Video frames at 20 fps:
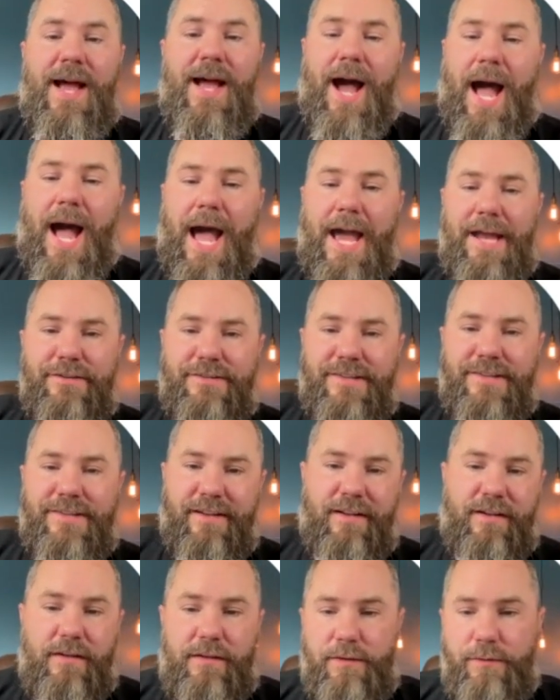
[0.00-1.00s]
I just had to
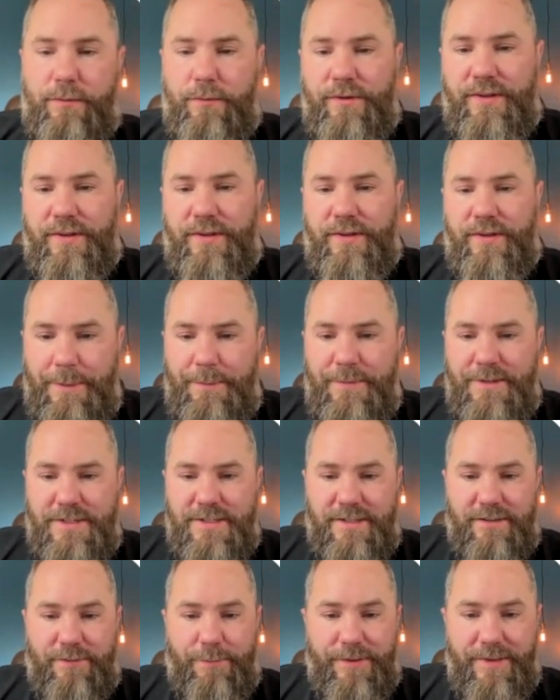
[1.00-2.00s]
include the
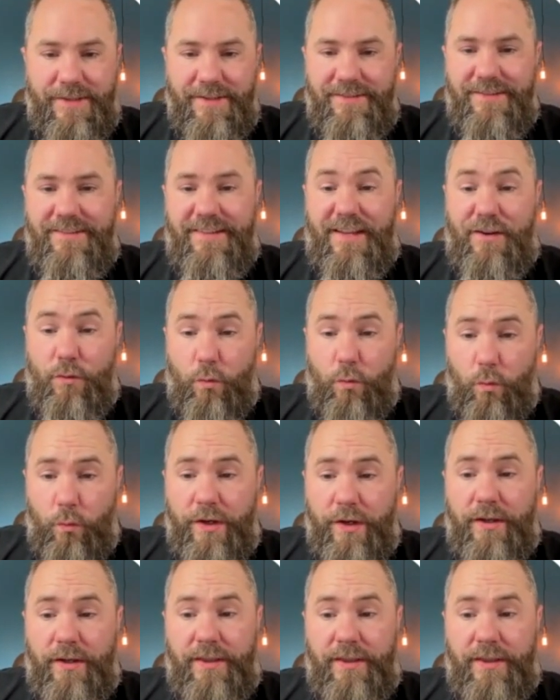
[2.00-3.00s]
images, but this is a
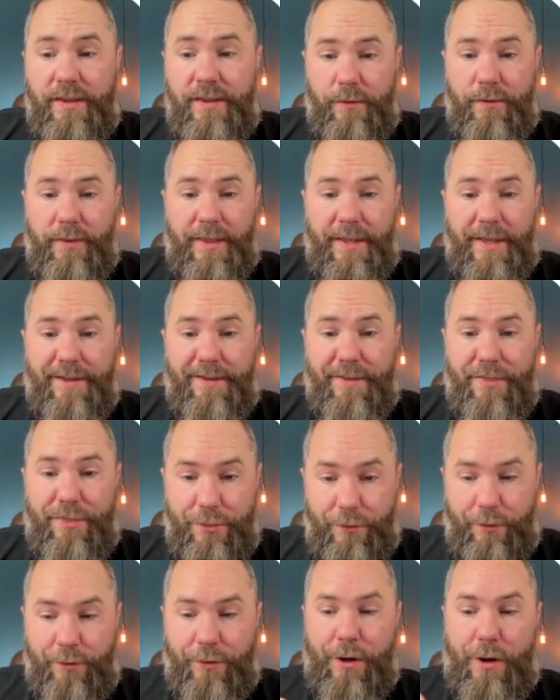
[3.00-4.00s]
really
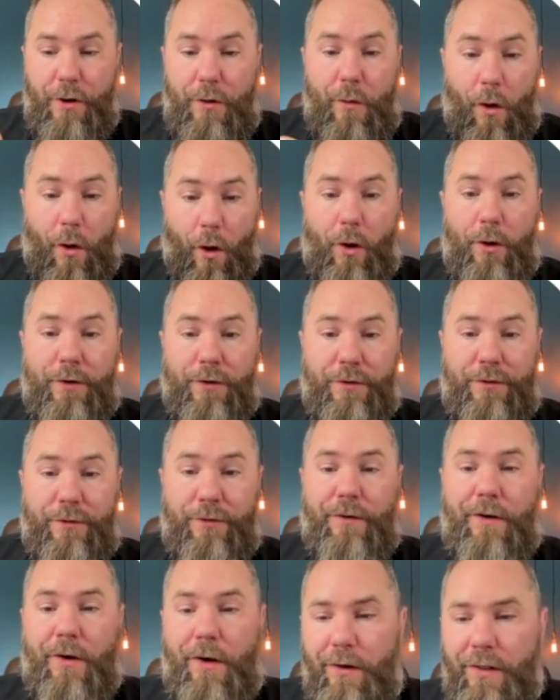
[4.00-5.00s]
thorough
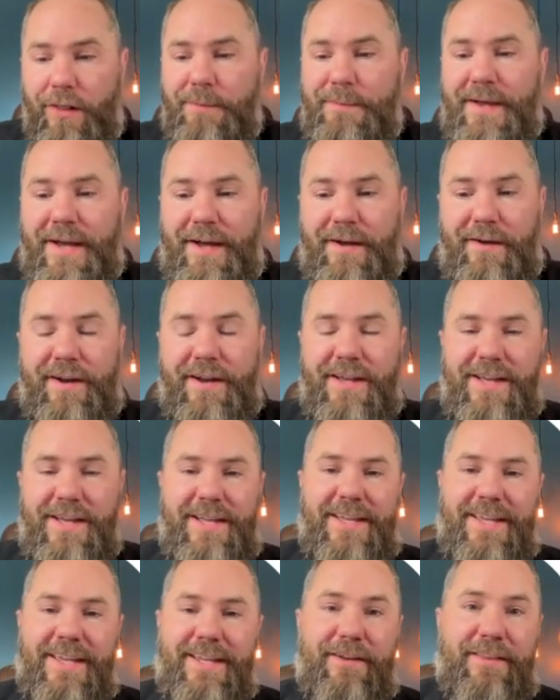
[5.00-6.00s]
article all about
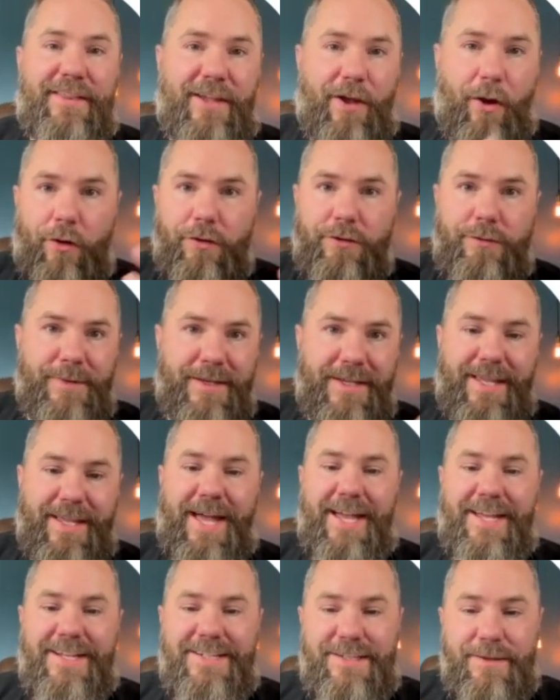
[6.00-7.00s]
the ultimate
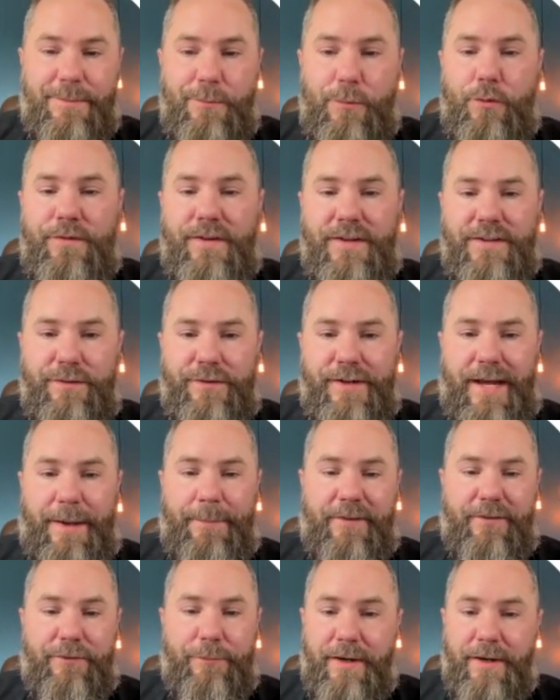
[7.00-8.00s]
guide to moving to
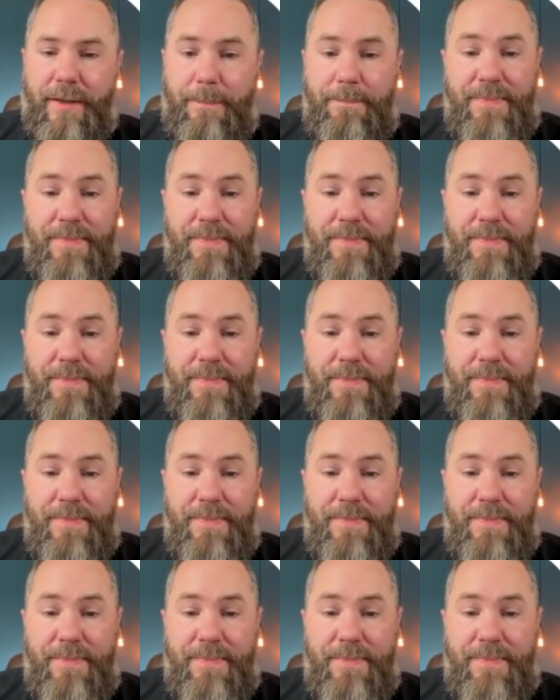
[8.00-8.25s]
Annapolis, Maryland.